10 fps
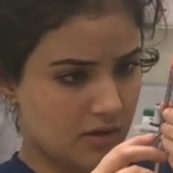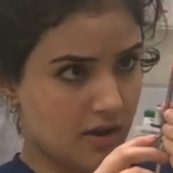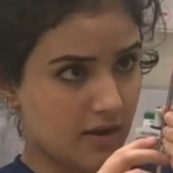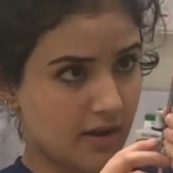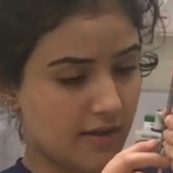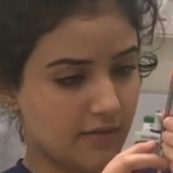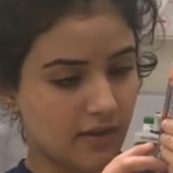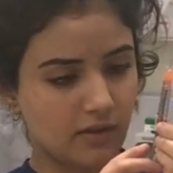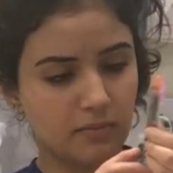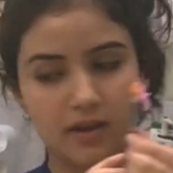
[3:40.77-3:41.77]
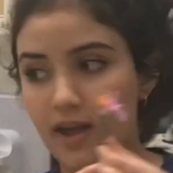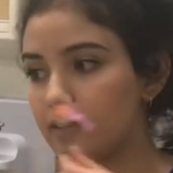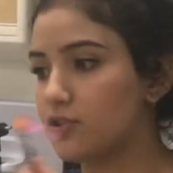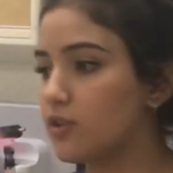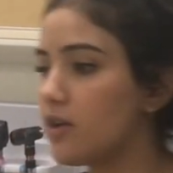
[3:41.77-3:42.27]
And I have a little bit
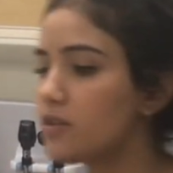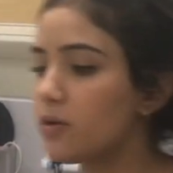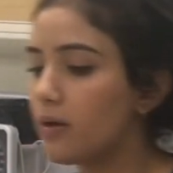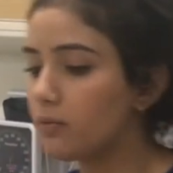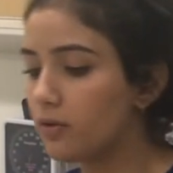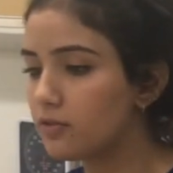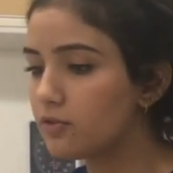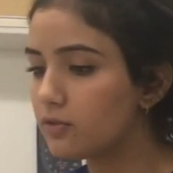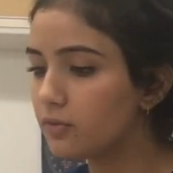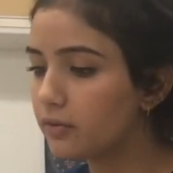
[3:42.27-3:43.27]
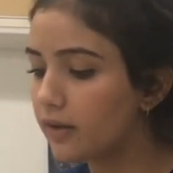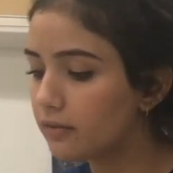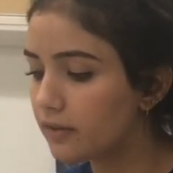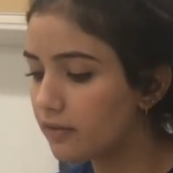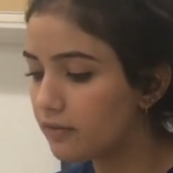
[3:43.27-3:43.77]
extra, so I'm going to get
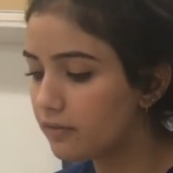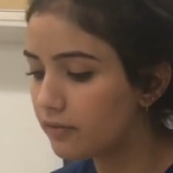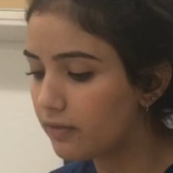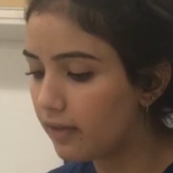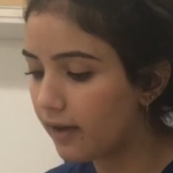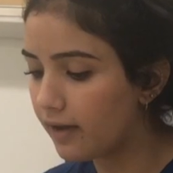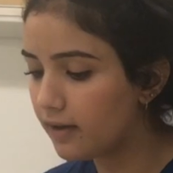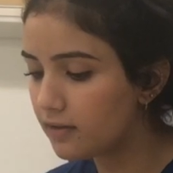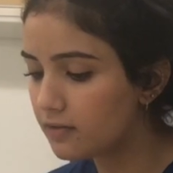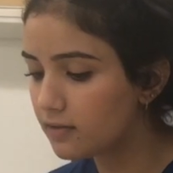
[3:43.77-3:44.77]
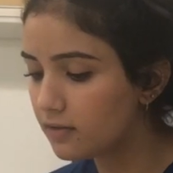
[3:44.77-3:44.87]
rid of that